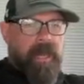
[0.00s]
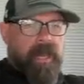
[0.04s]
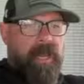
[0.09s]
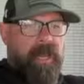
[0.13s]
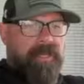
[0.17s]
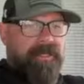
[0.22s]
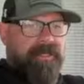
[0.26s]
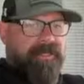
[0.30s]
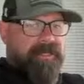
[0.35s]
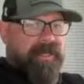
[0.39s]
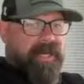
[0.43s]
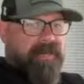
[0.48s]

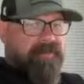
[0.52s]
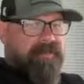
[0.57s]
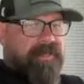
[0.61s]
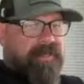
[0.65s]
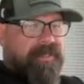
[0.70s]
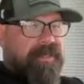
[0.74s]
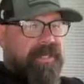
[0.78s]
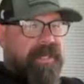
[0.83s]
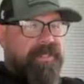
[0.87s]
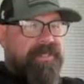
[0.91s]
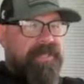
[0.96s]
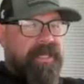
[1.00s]
Steven
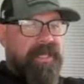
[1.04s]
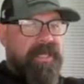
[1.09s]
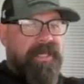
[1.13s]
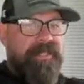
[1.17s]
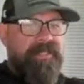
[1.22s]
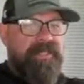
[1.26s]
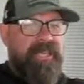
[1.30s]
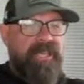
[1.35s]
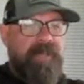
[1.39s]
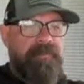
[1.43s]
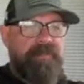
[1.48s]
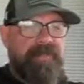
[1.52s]
says, "Any
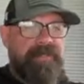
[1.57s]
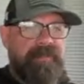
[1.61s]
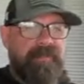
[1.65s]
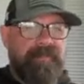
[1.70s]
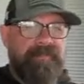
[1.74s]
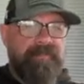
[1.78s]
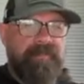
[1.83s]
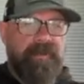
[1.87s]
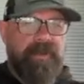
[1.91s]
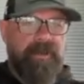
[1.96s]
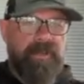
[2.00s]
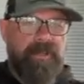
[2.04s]
tips
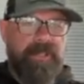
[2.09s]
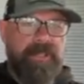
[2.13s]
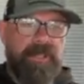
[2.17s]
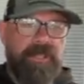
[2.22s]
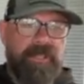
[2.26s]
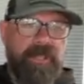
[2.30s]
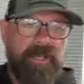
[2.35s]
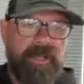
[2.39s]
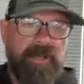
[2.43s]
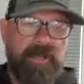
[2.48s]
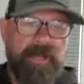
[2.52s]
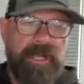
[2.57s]
for
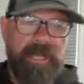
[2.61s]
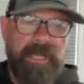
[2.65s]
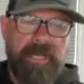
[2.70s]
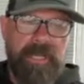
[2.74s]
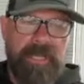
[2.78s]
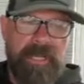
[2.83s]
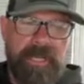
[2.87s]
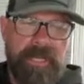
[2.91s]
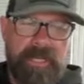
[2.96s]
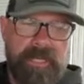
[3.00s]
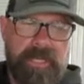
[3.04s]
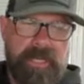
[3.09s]

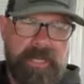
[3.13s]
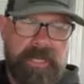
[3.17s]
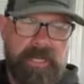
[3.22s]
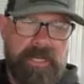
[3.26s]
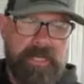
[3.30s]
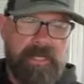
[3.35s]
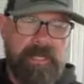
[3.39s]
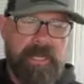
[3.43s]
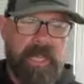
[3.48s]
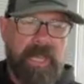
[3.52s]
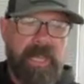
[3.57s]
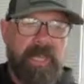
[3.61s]

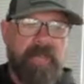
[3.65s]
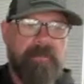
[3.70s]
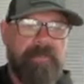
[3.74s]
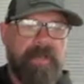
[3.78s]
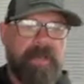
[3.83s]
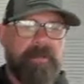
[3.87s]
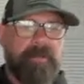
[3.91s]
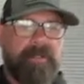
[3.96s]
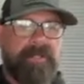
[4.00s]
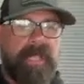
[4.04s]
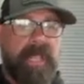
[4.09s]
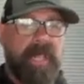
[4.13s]
curing
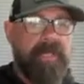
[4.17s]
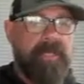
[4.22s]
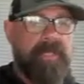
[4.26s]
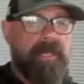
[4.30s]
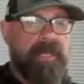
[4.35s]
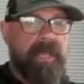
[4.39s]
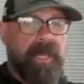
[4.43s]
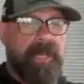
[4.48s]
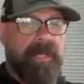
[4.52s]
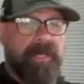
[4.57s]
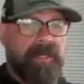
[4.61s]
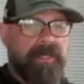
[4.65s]
elbow
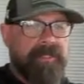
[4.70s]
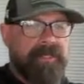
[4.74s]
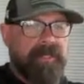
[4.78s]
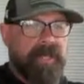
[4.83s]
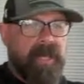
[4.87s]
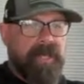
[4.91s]
tendonitis?